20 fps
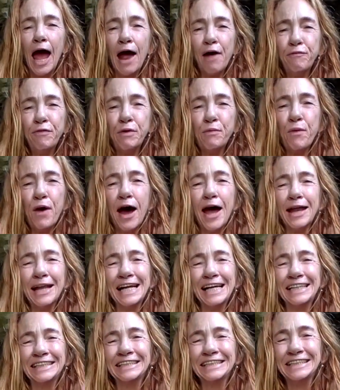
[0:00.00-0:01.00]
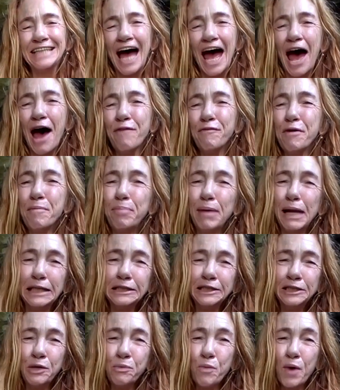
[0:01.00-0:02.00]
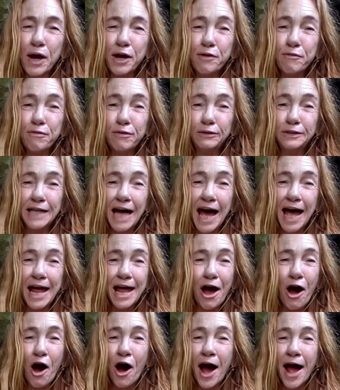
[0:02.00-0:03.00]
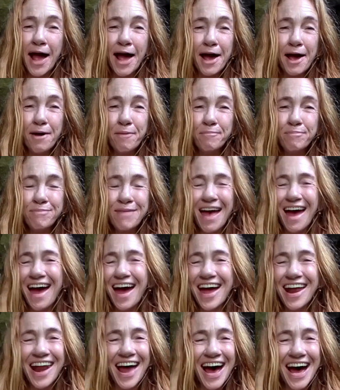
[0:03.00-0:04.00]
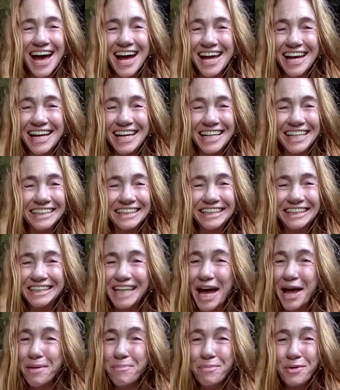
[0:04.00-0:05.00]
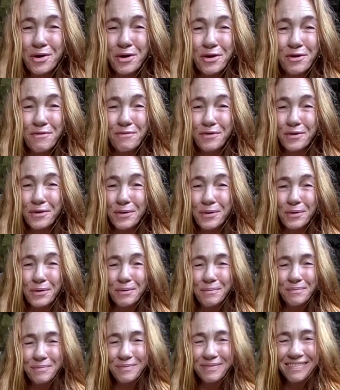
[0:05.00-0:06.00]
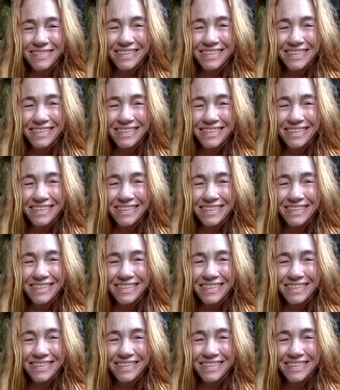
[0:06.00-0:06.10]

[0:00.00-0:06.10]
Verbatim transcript: Everyone, have a blessed and wonderful day. I am, and hey, stay beautiful.